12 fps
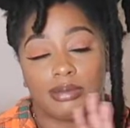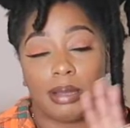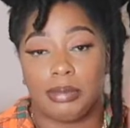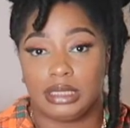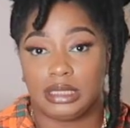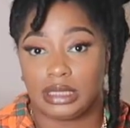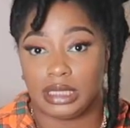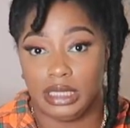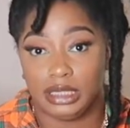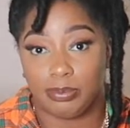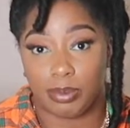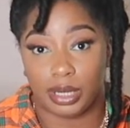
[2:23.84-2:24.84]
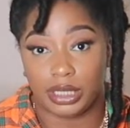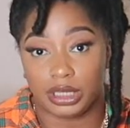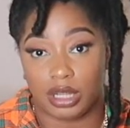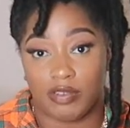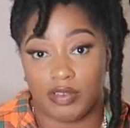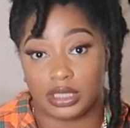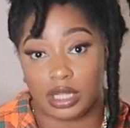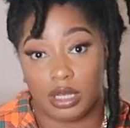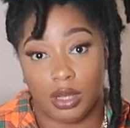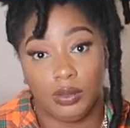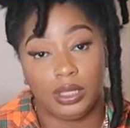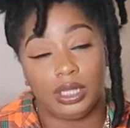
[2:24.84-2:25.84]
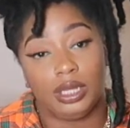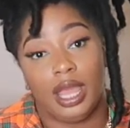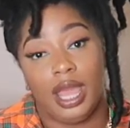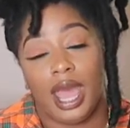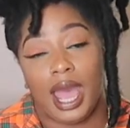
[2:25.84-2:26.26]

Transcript: business is branched off as clothing,